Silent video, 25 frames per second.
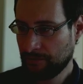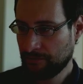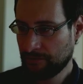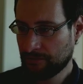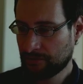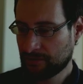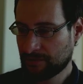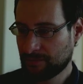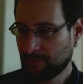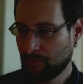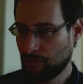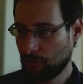
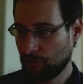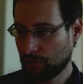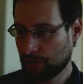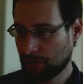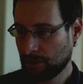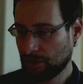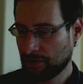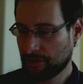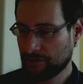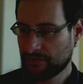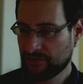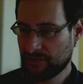
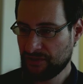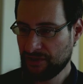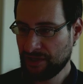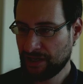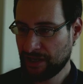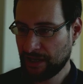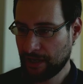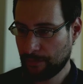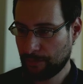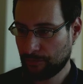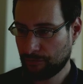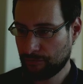small C
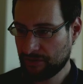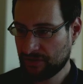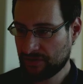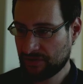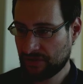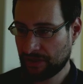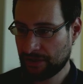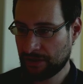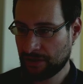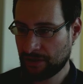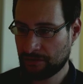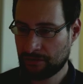library,
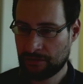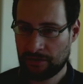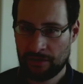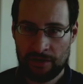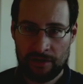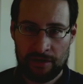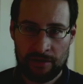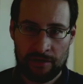standard